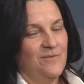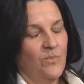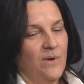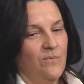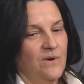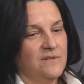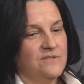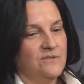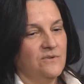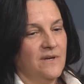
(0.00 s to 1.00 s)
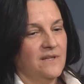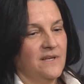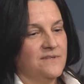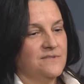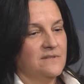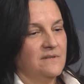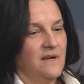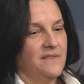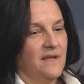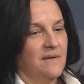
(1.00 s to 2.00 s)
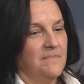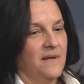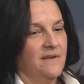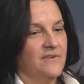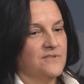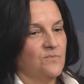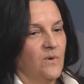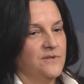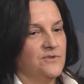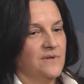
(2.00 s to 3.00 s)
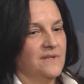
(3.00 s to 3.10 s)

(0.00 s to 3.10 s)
we want to at least, I think many of us want to